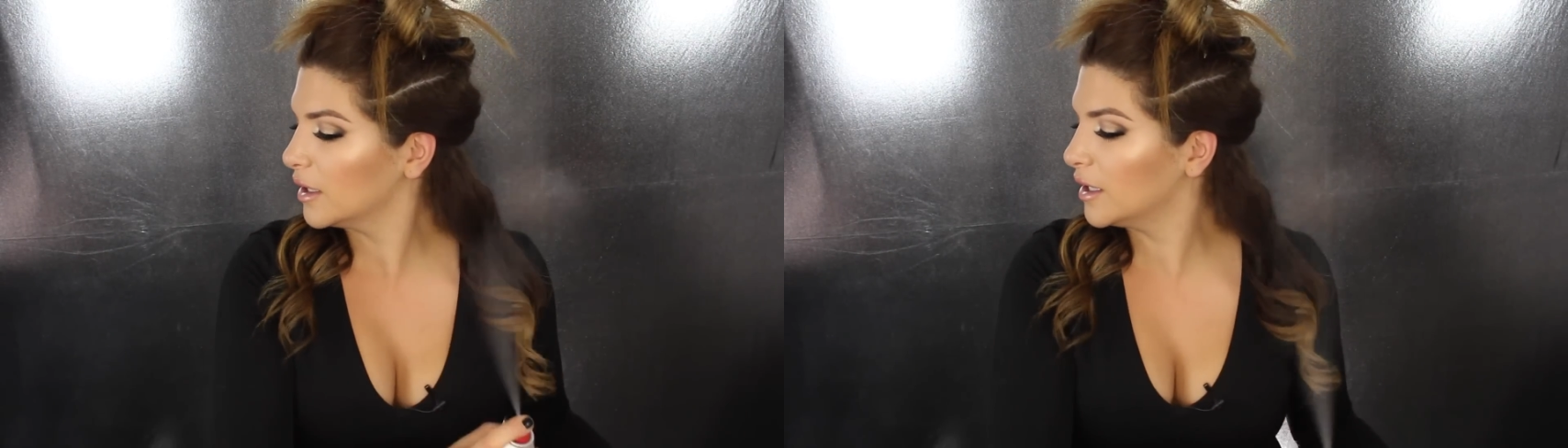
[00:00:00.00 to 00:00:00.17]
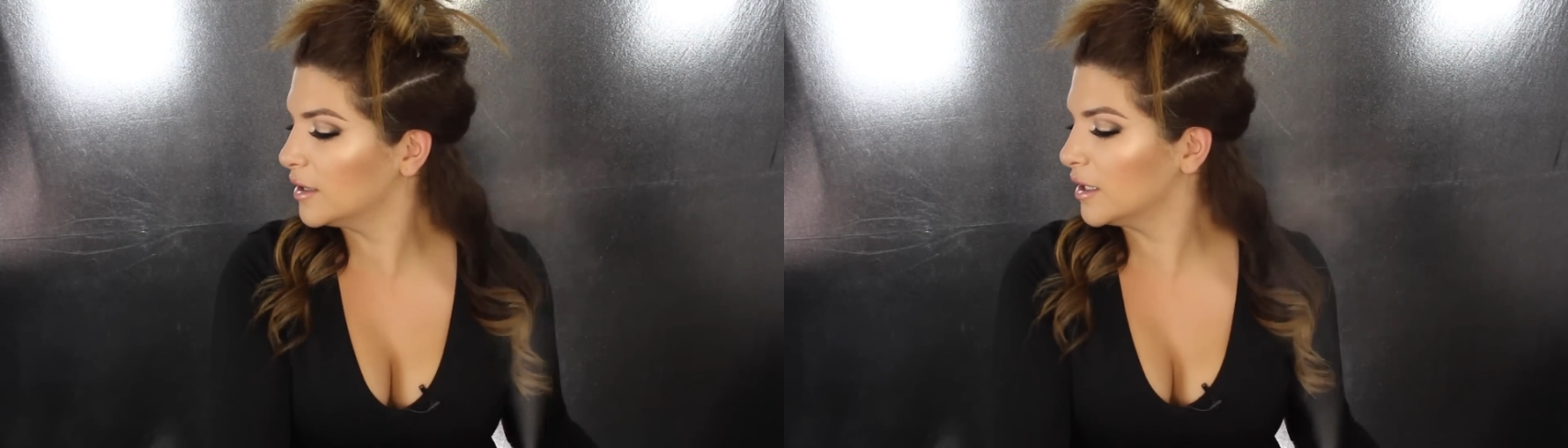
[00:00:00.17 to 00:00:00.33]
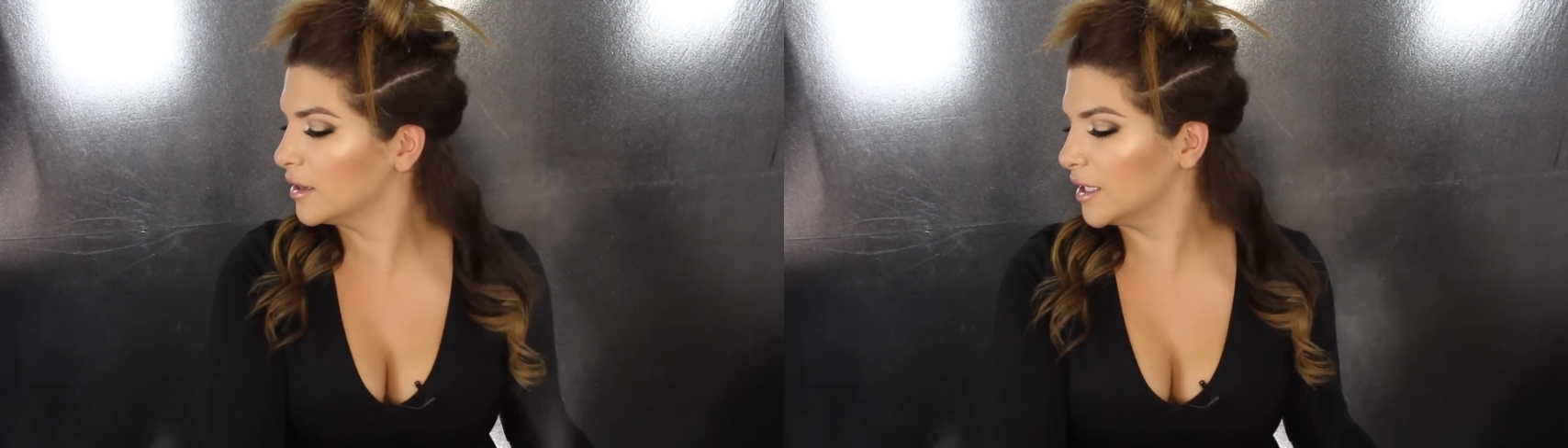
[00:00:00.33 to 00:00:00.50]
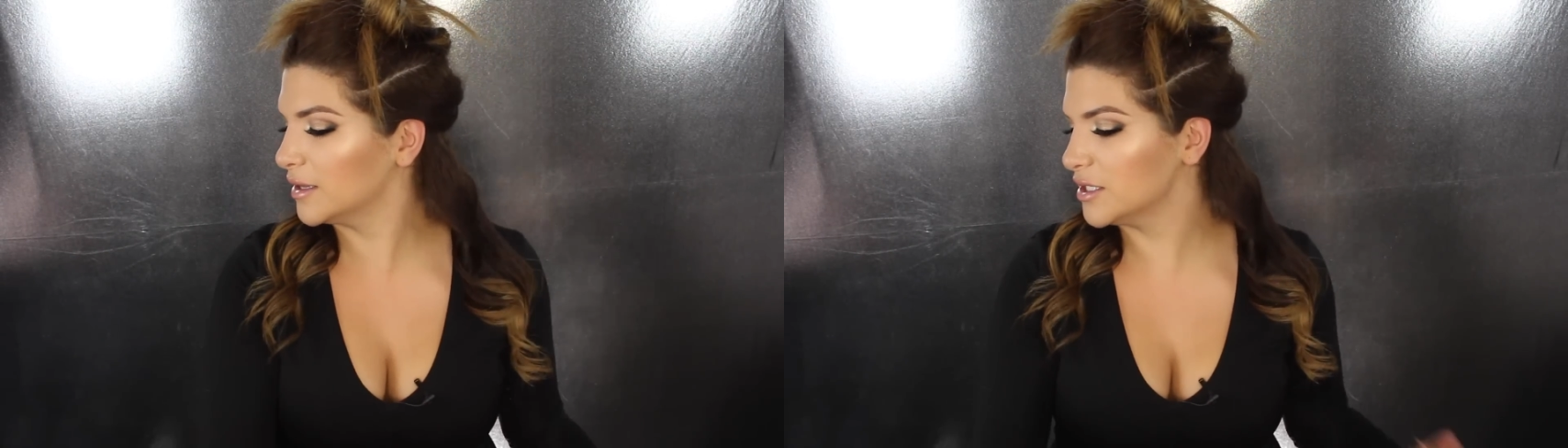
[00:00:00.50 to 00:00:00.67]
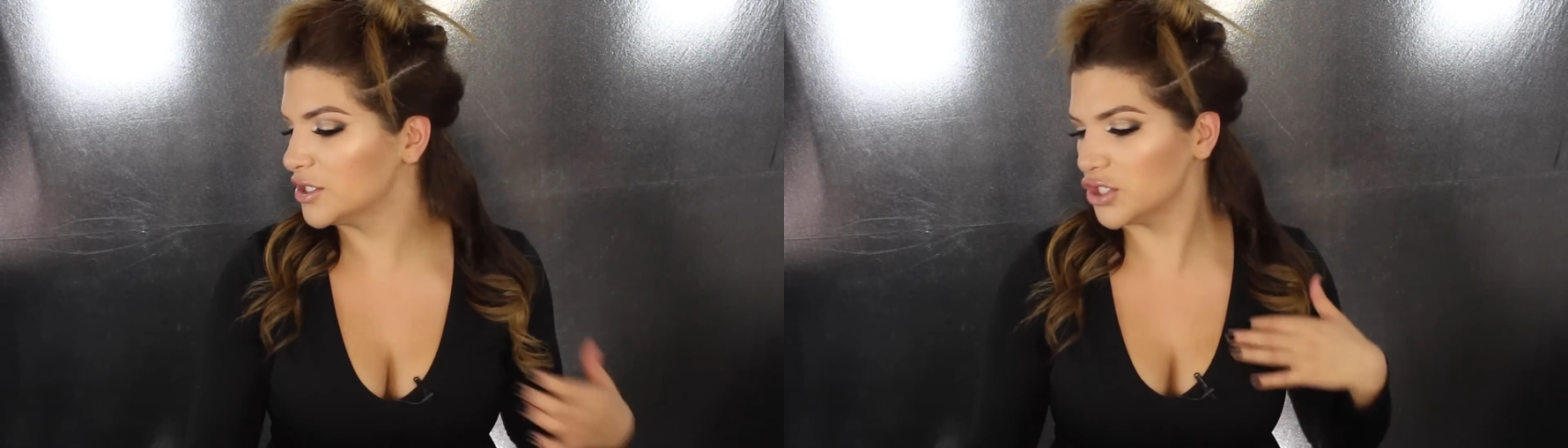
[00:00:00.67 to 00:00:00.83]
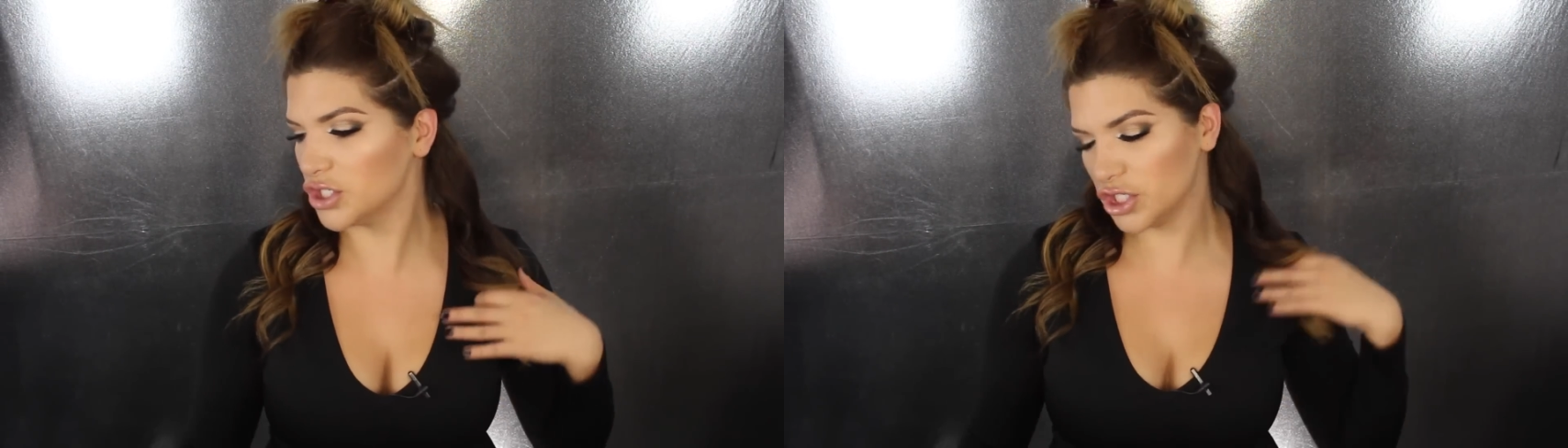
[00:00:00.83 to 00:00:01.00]
and then let
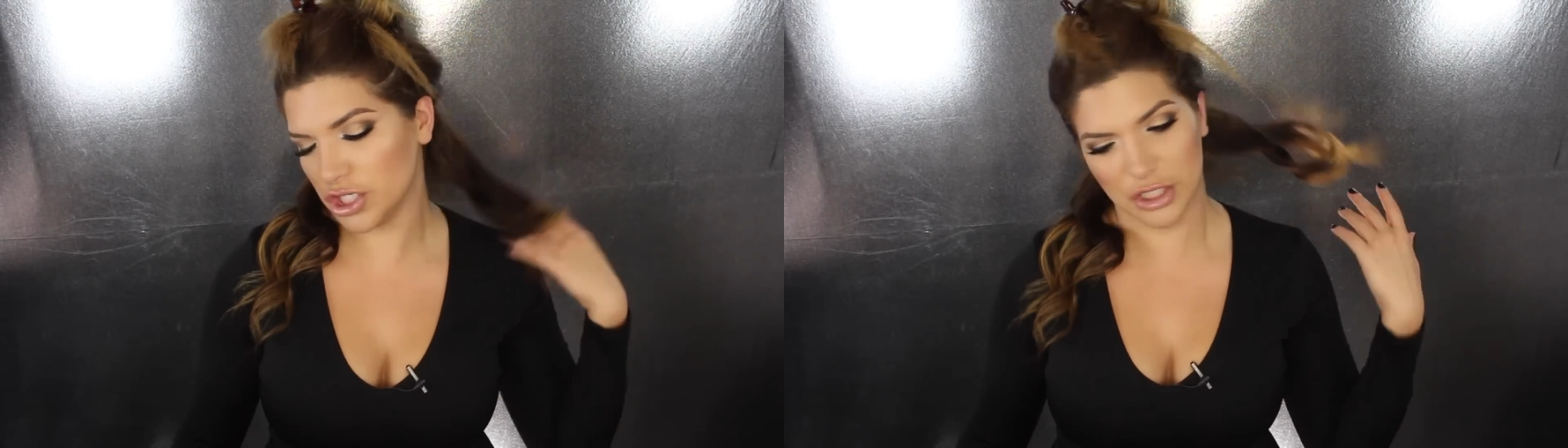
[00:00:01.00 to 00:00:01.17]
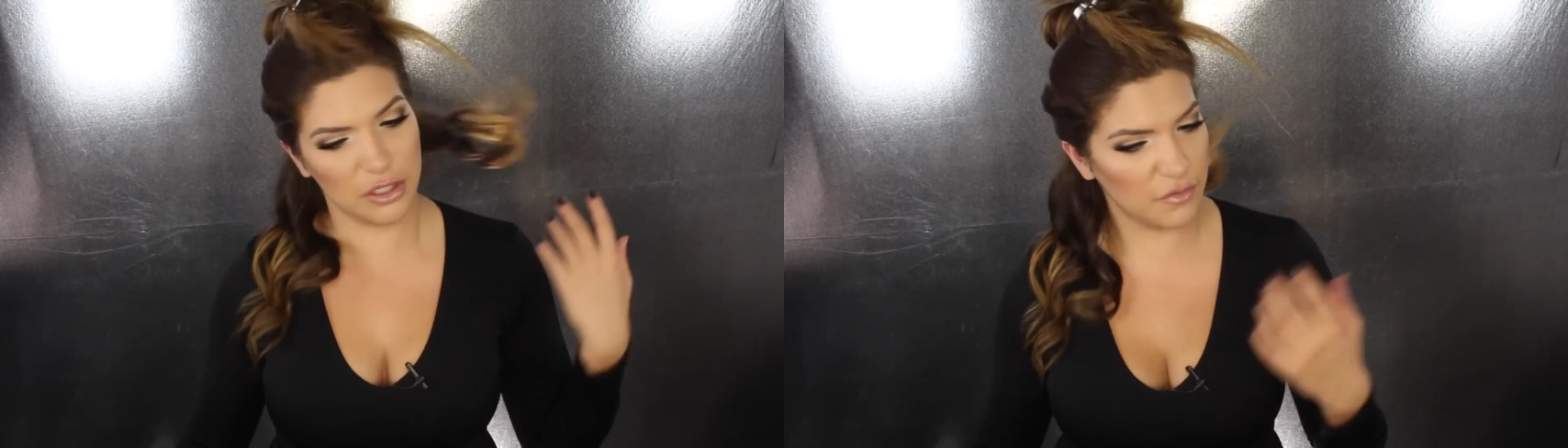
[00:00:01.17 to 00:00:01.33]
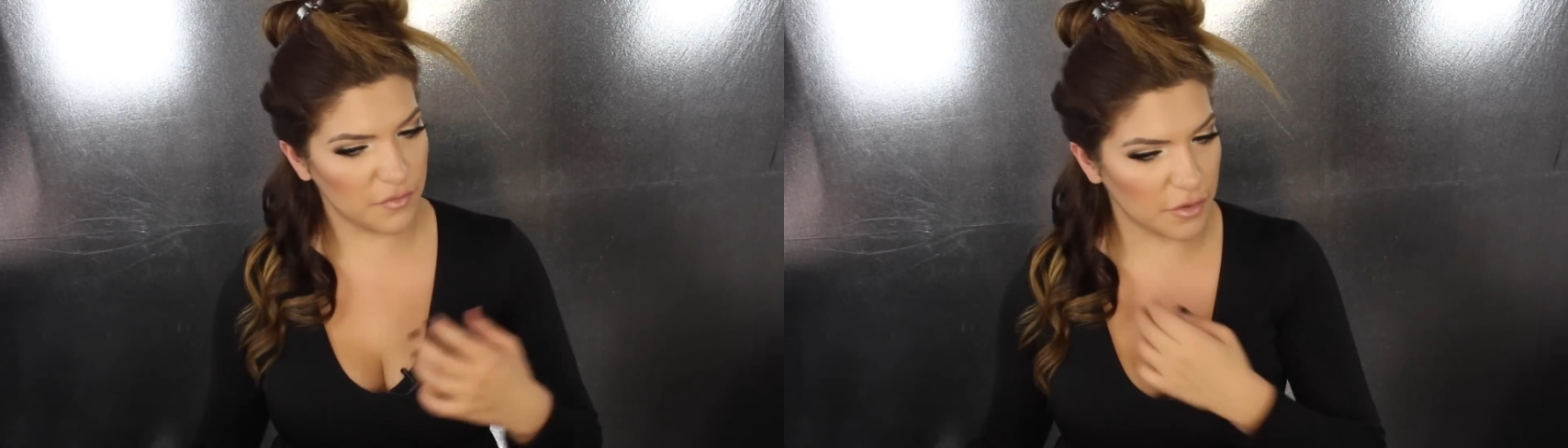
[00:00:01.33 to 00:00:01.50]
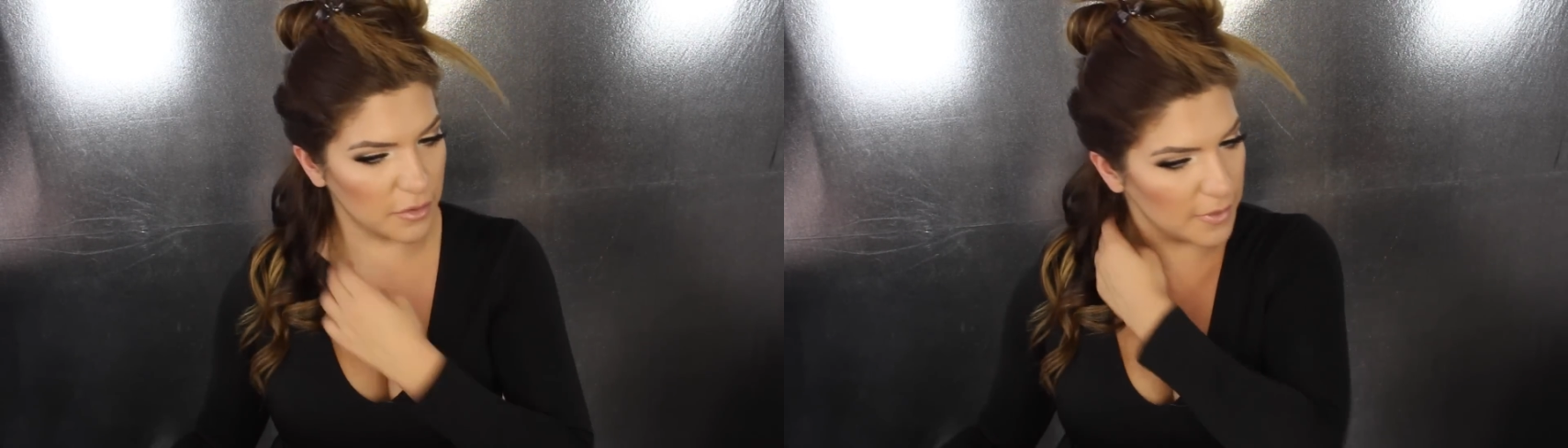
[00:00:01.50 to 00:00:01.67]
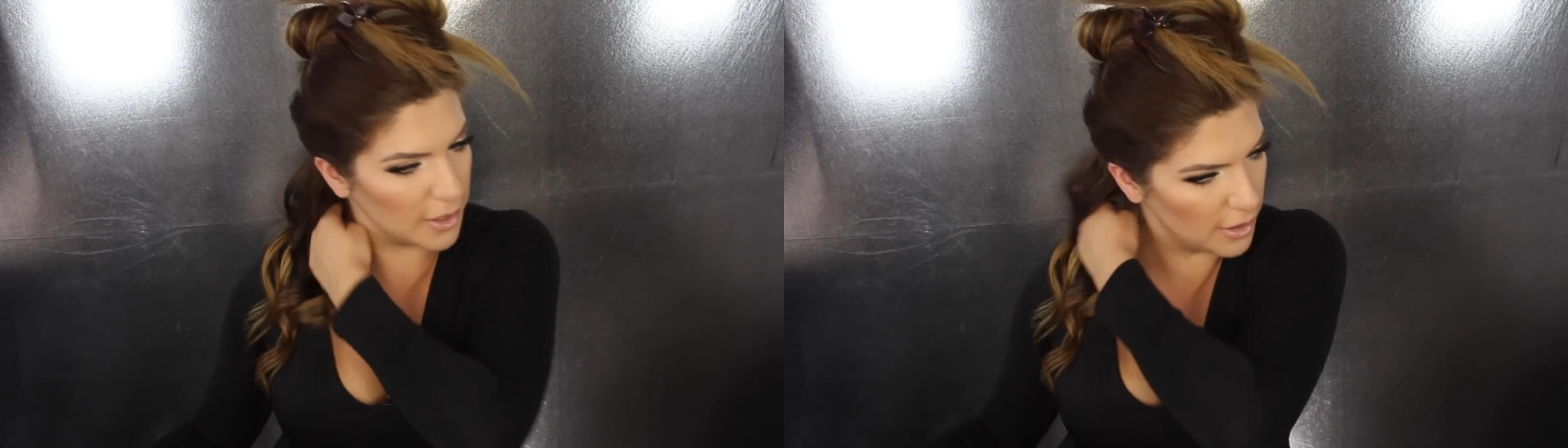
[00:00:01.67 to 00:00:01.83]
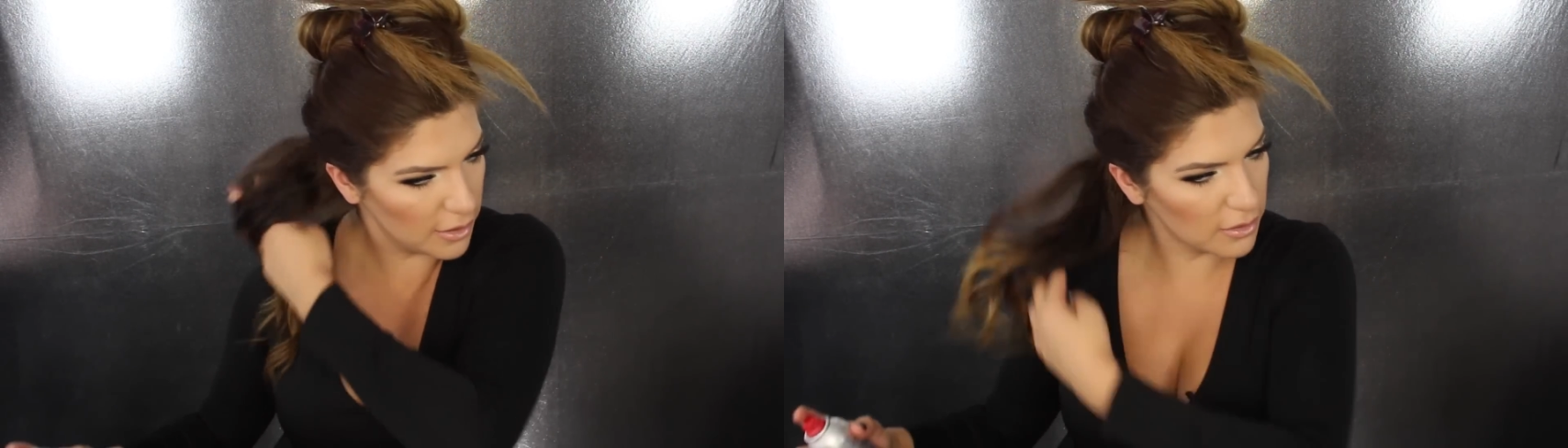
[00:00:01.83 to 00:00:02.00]
this chill for a
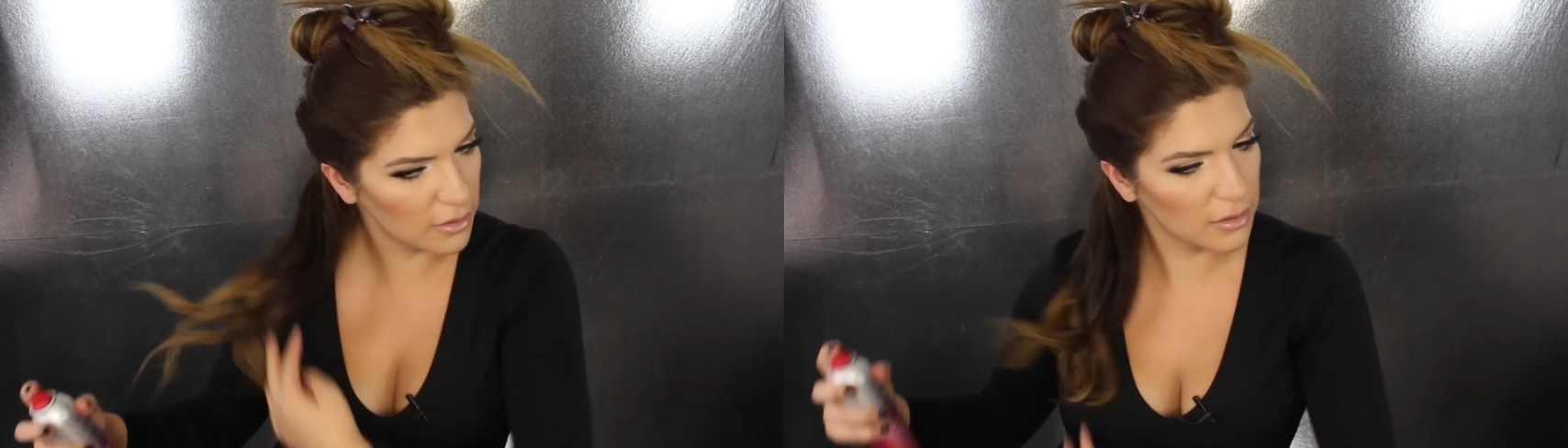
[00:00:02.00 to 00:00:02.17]
bit.